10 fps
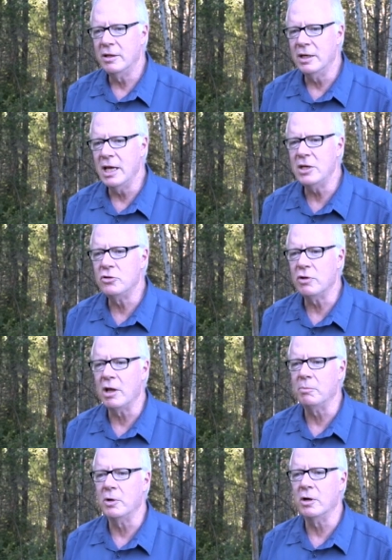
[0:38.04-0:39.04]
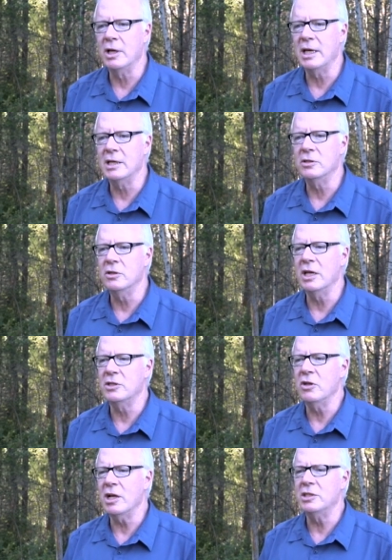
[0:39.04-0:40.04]
Nature Alberta
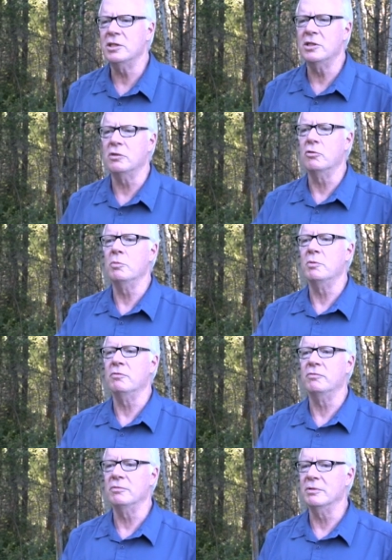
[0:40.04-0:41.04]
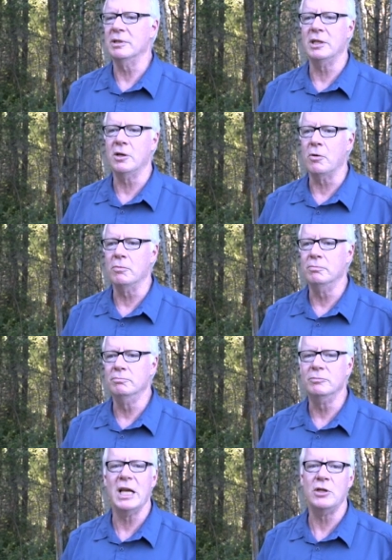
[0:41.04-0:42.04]
it's not just a group of, you know,
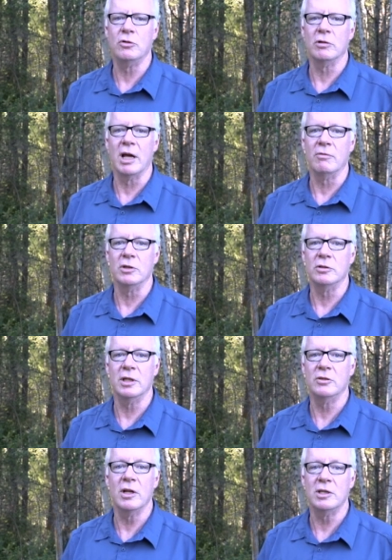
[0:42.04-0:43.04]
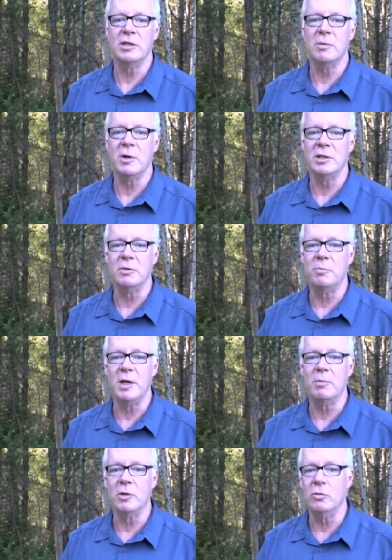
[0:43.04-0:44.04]
nature lovers. It's not just a bunch of
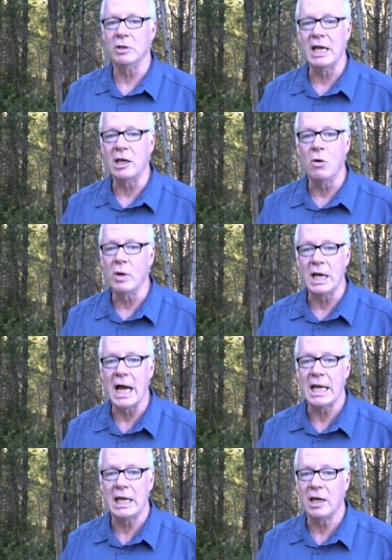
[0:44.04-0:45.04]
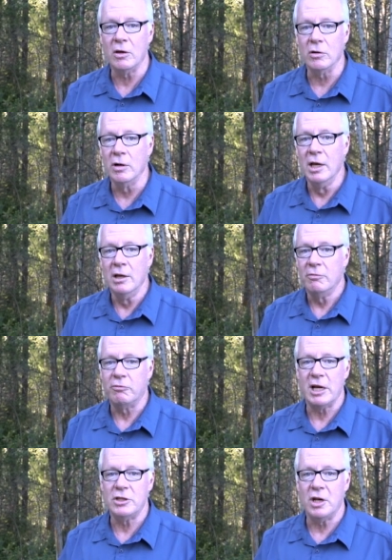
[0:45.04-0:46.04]
people who like going hiking or
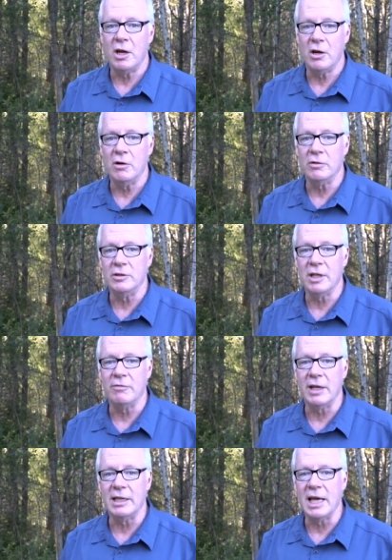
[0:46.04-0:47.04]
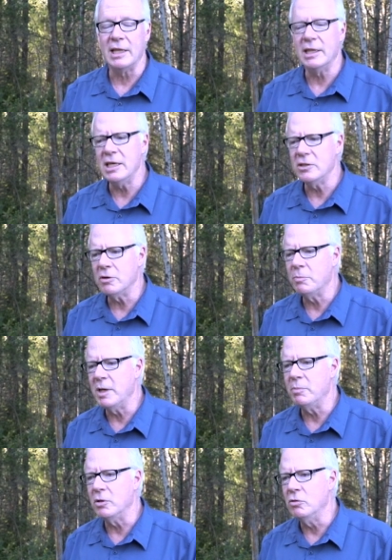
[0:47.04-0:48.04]
fresh air and stuff like that. These are
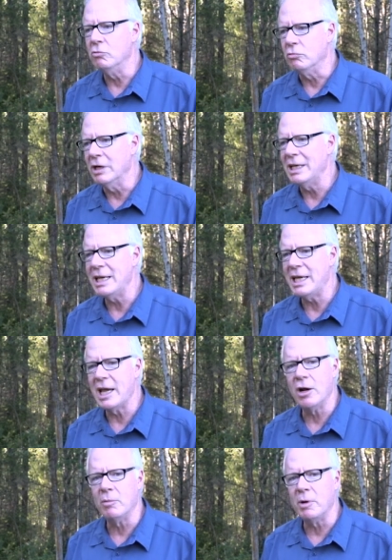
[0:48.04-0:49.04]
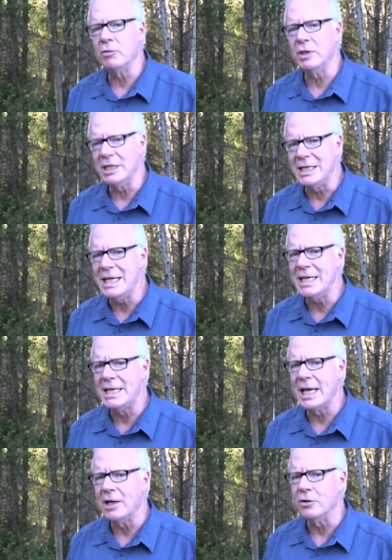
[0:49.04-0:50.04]
people who really care about the
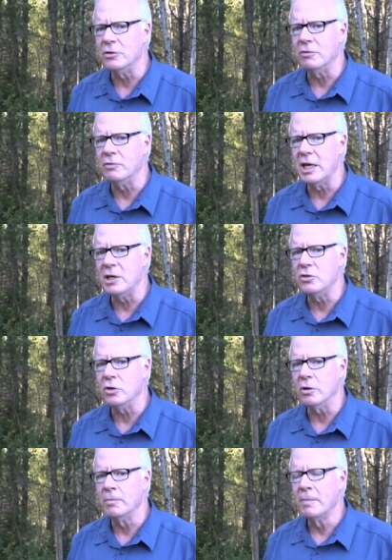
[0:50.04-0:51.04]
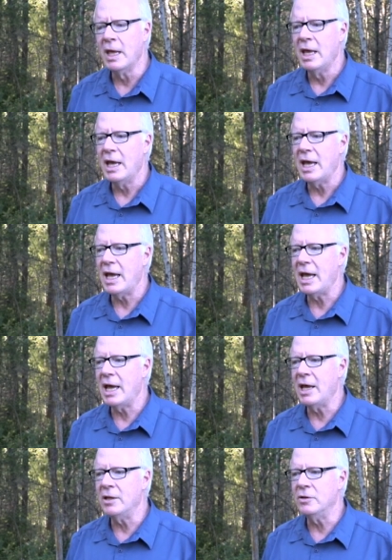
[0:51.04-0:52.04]
details of nature.
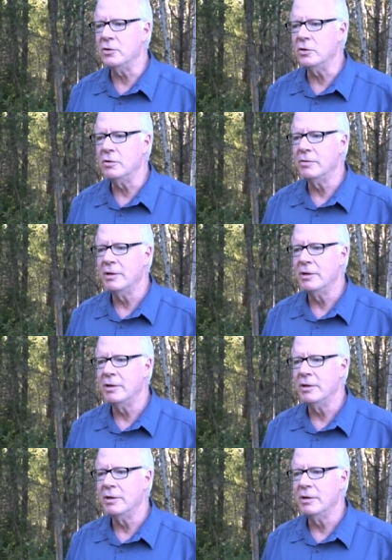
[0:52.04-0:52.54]
And